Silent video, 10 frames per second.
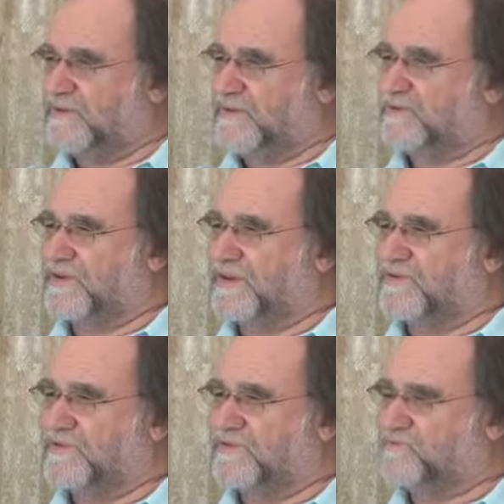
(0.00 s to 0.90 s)
We're looking
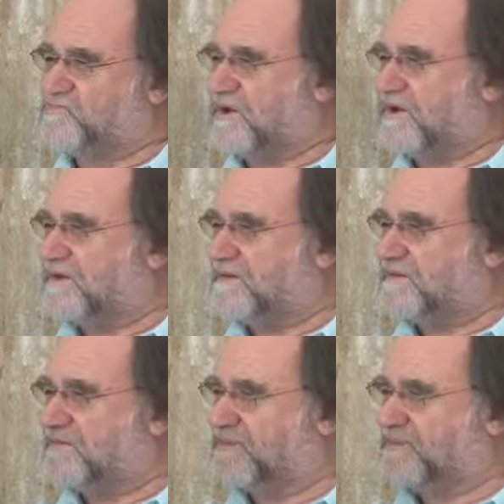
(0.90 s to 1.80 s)
out on the Rhine
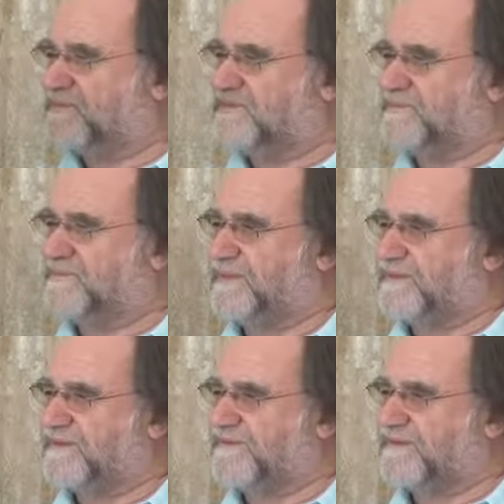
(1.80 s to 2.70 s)
with the ships
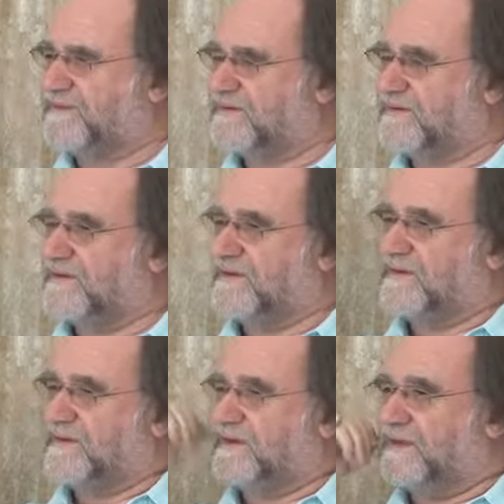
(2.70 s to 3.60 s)
passing.
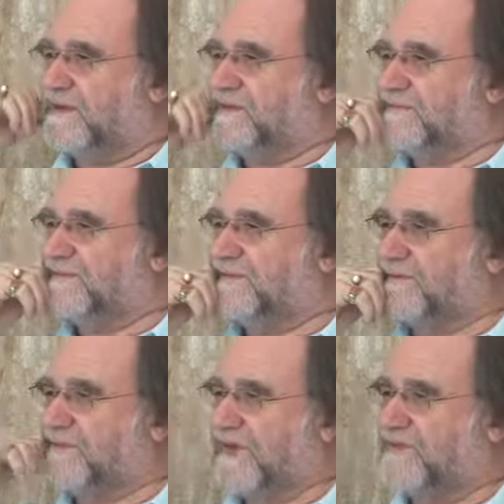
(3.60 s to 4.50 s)
And
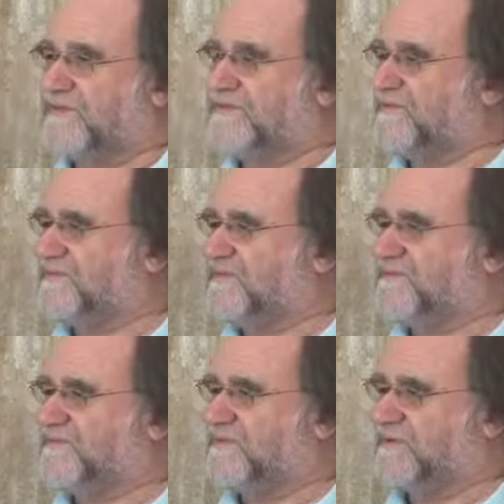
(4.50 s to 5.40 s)
the house
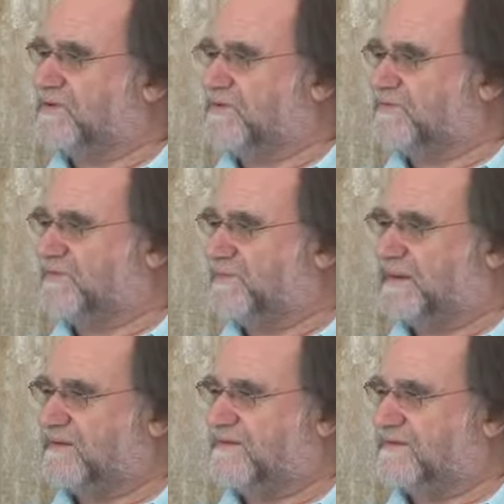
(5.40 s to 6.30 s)
itself has got a lot of
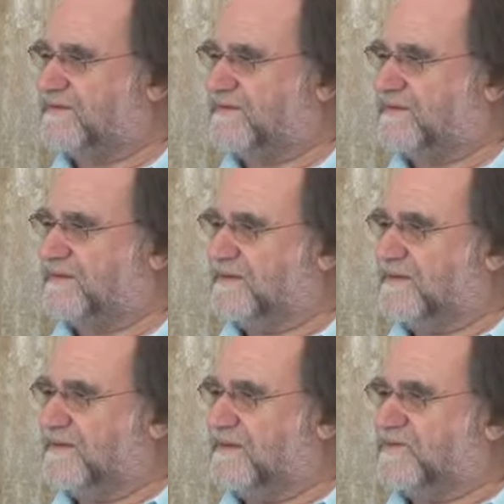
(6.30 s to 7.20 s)
space.
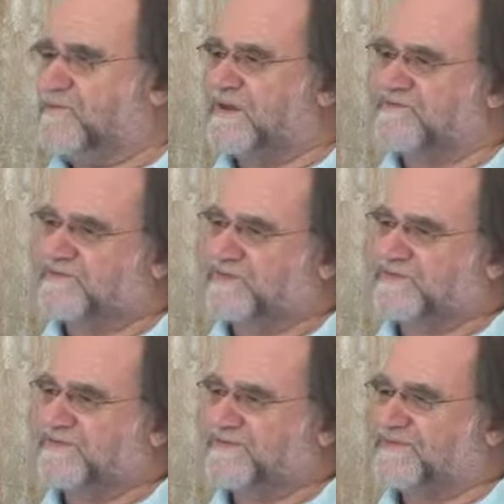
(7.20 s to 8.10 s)
And you may have
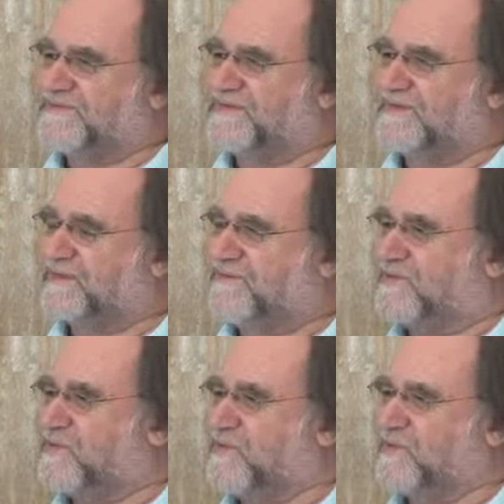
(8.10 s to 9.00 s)
noticed that in
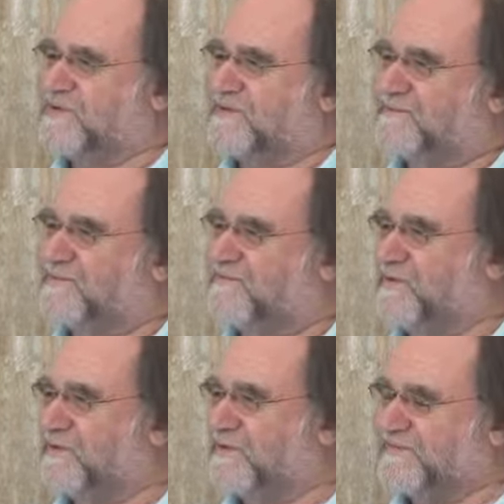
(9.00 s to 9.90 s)
the courtyard we've
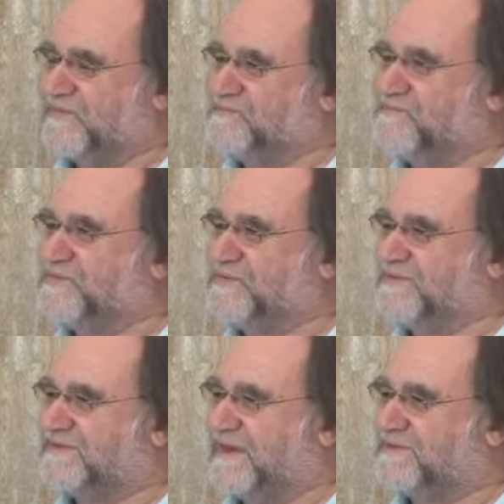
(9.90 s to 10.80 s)
got lots of
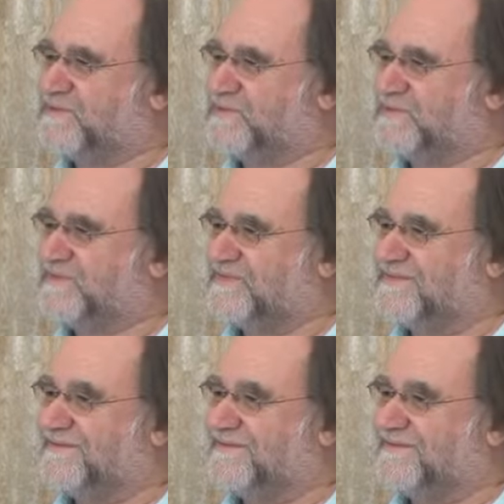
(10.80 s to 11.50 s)
birds and animals.